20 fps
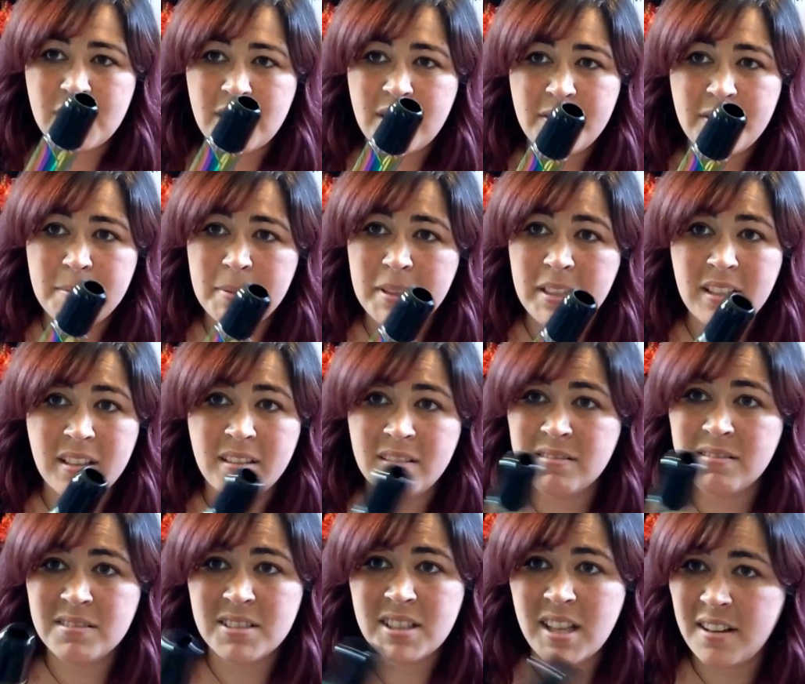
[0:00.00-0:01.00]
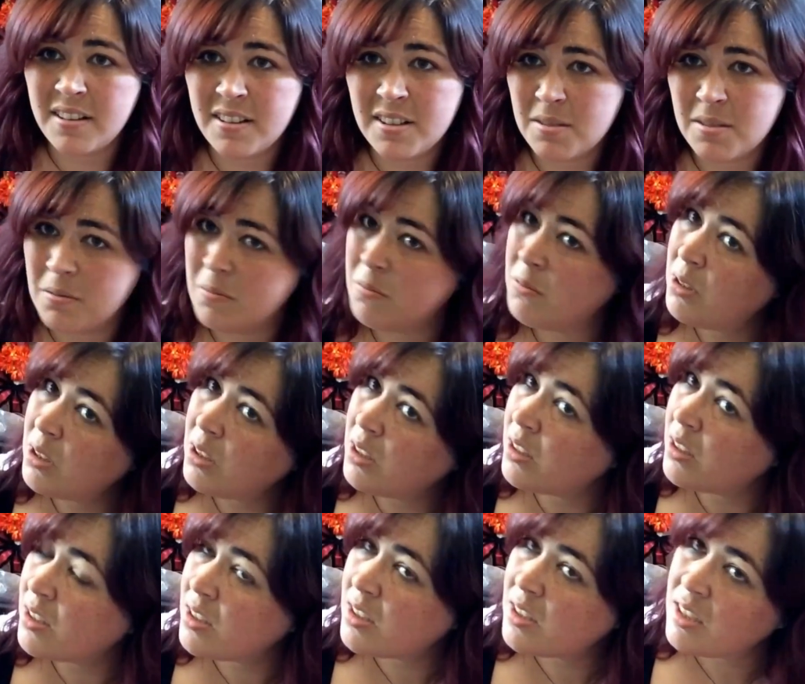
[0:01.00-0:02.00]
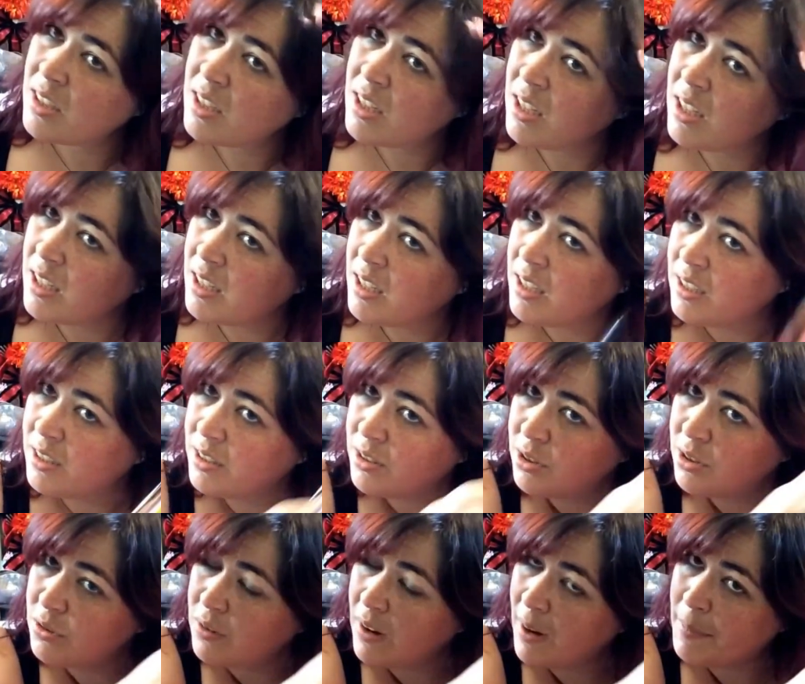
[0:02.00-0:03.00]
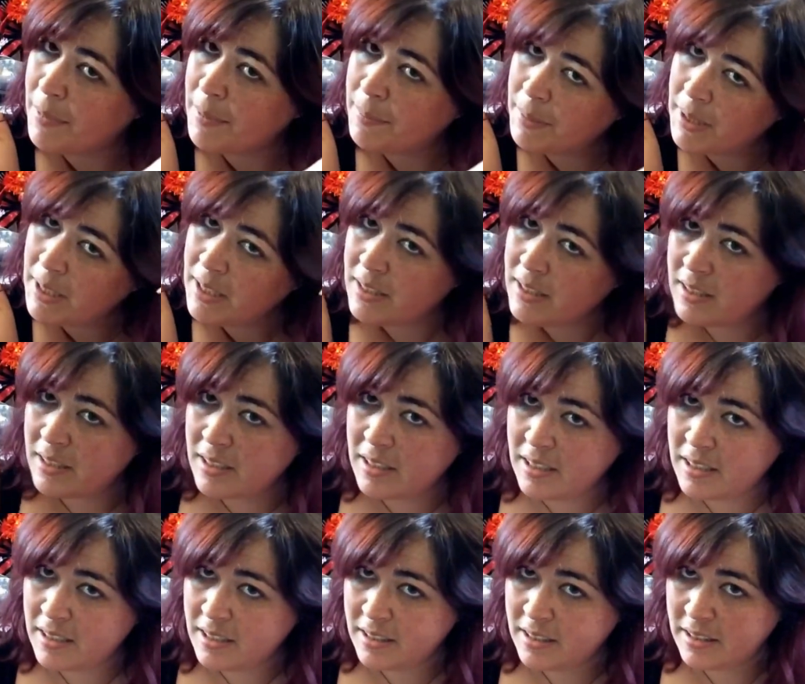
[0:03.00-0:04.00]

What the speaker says: everybody knows how this one works. Grab the pieces,